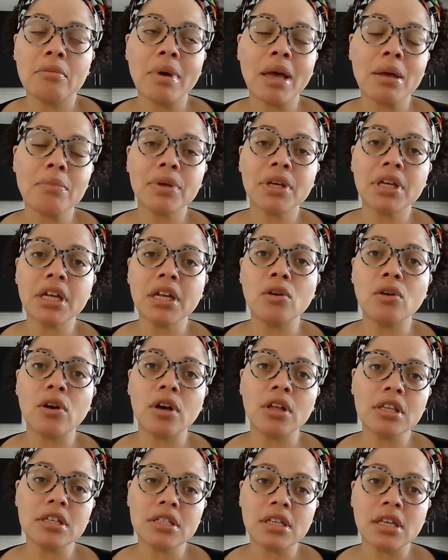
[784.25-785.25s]
am I putting
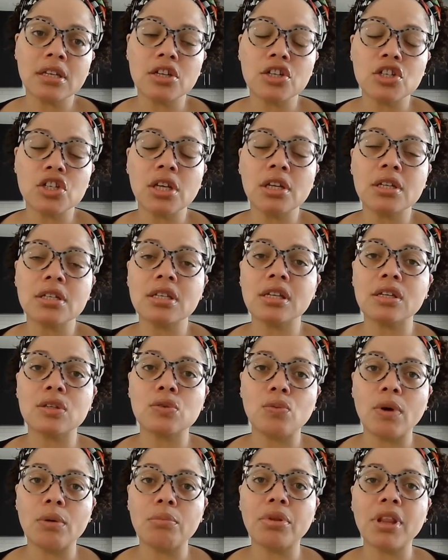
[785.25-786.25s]
all this energy into
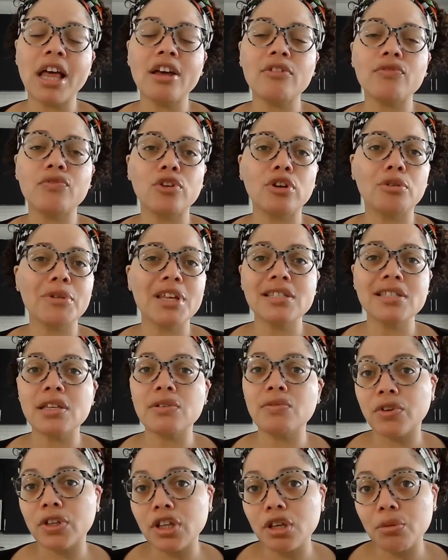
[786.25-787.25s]
this one platform? Is
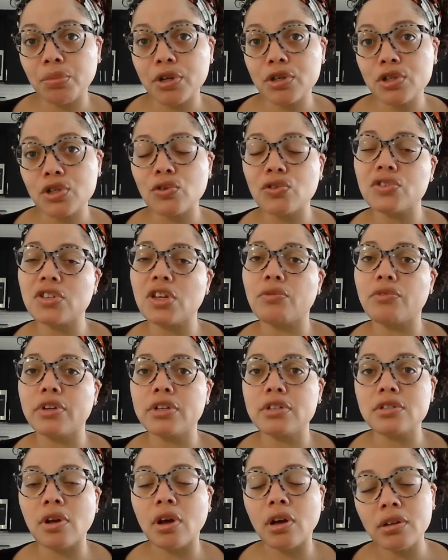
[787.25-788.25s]
it really producing
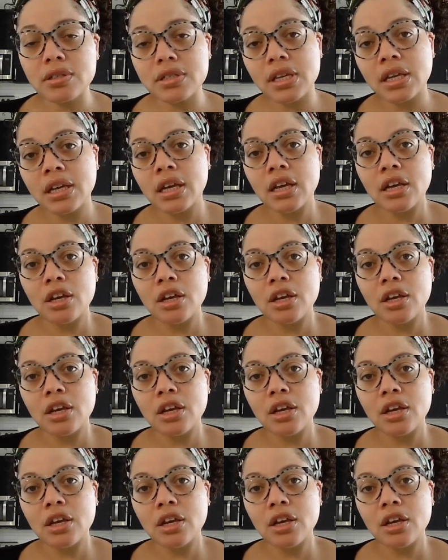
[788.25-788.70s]
results?